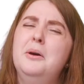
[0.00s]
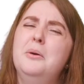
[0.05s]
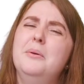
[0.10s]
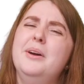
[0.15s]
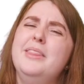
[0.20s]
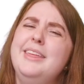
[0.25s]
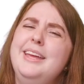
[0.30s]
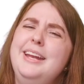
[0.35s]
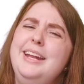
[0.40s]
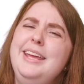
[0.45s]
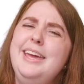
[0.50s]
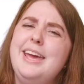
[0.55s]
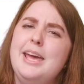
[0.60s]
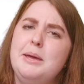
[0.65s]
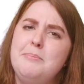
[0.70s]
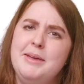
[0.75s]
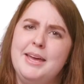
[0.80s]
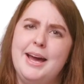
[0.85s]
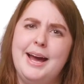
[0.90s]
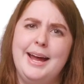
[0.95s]
With
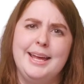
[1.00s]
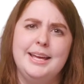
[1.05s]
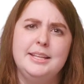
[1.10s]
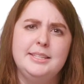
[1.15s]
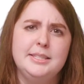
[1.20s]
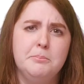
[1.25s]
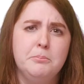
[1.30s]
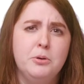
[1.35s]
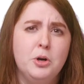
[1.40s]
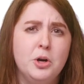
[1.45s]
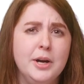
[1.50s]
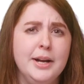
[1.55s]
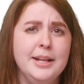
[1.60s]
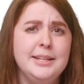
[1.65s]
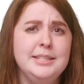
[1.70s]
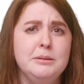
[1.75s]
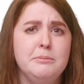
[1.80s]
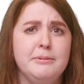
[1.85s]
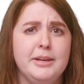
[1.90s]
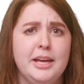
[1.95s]
any API, it's
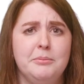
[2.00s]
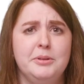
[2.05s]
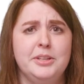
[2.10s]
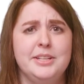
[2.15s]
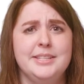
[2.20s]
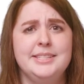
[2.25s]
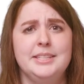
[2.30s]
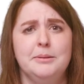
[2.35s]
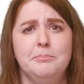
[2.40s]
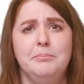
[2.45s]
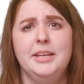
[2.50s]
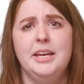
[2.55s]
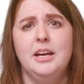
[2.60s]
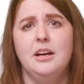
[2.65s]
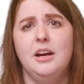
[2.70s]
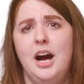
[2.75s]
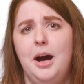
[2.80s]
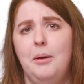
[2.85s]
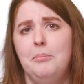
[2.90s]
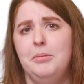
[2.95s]
important to be able to simply
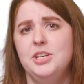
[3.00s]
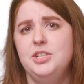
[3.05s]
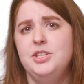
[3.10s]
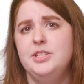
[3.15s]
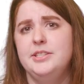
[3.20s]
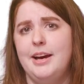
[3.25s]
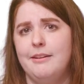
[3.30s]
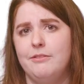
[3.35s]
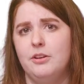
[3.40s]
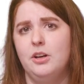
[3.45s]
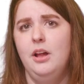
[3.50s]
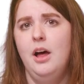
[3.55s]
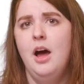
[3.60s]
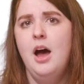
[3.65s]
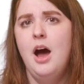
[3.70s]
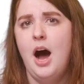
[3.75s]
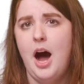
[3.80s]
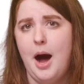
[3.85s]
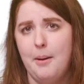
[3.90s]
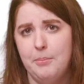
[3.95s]
accomplish several
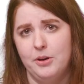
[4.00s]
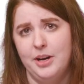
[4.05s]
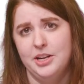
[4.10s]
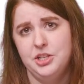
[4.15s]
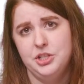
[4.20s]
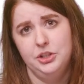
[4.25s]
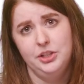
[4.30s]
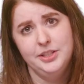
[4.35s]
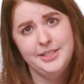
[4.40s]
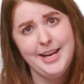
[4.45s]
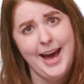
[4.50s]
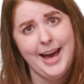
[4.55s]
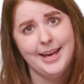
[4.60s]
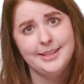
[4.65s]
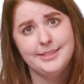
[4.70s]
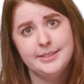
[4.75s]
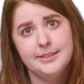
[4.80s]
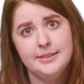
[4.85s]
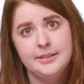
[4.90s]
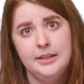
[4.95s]
operational
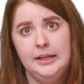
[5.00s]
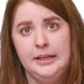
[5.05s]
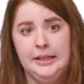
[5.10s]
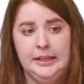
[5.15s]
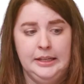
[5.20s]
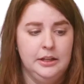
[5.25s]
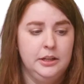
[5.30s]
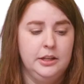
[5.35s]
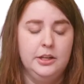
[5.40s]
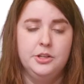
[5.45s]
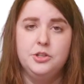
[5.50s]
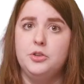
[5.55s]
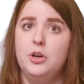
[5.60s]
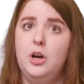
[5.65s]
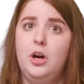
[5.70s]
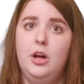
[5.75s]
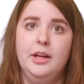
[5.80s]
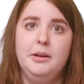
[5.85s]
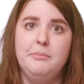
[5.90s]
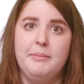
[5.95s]
tasks:
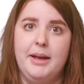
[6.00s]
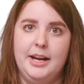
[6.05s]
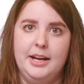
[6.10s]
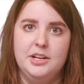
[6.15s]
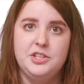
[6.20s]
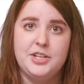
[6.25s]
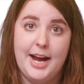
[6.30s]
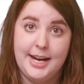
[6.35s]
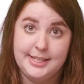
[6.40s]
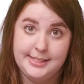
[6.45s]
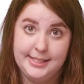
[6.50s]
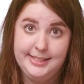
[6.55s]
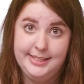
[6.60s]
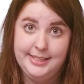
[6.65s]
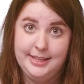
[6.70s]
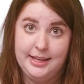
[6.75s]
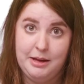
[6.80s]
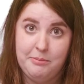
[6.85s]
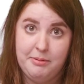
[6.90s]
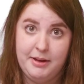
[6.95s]
control and manage access
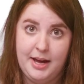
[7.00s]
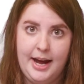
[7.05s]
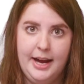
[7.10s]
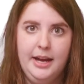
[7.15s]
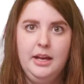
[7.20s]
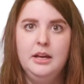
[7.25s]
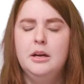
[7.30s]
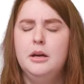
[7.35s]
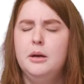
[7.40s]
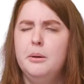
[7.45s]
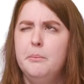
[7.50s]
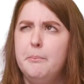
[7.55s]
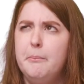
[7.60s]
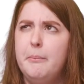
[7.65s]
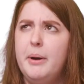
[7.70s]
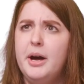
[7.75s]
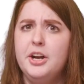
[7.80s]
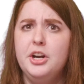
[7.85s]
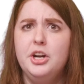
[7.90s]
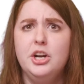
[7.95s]
to the API,
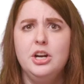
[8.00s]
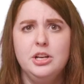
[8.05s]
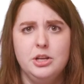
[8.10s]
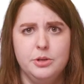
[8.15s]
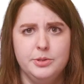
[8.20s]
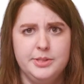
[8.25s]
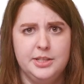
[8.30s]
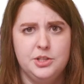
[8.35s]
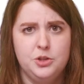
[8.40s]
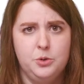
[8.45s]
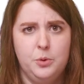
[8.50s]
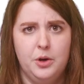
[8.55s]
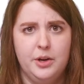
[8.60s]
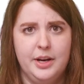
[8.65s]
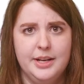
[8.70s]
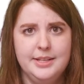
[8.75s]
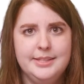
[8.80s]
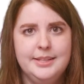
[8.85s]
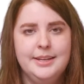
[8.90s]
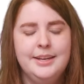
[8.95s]
monitor usage
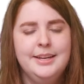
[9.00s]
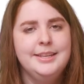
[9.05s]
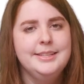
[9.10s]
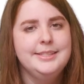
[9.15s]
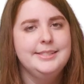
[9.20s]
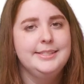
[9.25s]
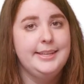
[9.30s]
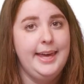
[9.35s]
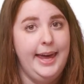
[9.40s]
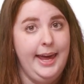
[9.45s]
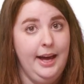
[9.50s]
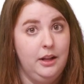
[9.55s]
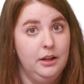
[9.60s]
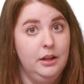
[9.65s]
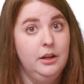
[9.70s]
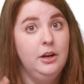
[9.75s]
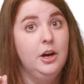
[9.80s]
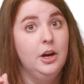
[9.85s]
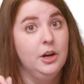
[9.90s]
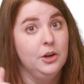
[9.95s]
quotas,
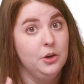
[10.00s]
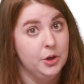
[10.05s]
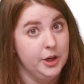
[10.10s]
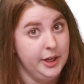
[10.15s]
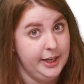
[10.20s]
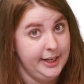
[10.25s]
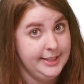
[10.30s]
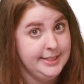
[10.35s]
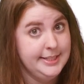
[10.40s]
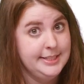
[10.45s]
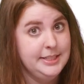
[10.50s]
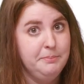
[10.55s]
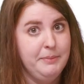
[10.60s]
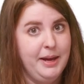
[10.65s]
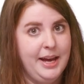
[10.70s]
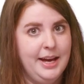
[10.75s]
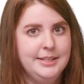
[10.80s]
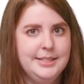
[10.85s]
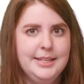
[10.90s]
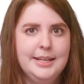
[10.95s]
scale according to
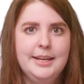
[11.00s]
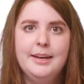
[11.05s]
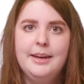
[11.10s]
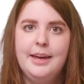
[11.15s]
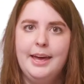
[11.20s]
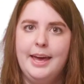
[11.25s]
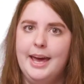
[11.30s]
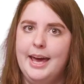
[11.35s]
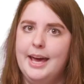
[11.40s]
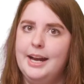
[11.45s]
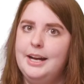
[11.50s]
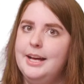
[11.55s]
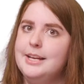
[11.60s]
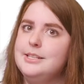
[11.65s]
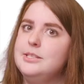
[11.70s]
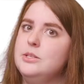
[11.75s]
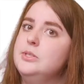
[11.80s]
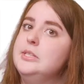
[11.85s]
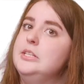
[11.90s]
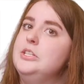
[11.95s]
demand,
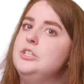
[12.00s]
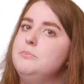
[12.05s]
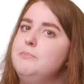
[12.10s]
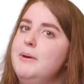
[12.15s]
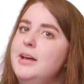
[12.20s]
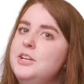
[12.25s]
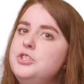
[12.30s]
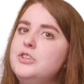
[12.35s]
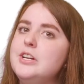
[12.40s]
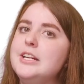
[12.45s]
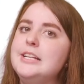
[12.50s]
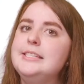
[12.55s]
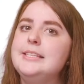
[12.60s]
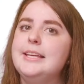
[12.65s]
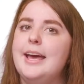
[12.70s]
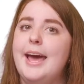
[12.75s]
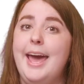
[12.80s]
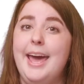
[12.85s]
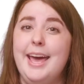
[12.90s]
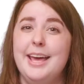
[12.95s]
analyze usage
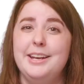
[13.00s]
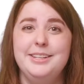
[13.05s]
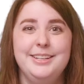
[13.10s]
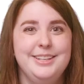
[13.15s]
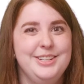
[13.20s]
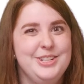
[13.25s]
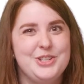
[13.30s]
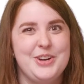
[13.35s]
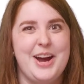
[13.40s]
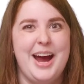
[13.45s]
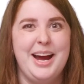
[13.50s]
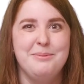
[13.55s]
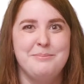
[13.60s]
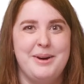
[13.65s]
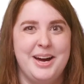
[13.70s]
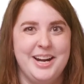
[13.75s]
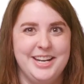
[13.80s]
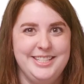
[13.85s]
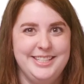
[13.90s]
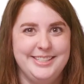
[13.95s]
metrics, and track
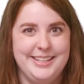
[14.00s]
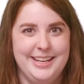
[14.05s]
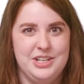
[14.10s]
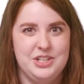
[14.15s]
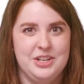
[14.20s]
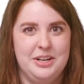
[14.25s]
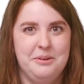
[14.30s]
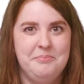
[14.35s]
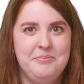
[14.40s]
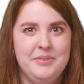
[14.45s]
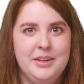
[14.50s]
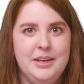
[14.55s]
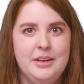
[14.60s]
monetization.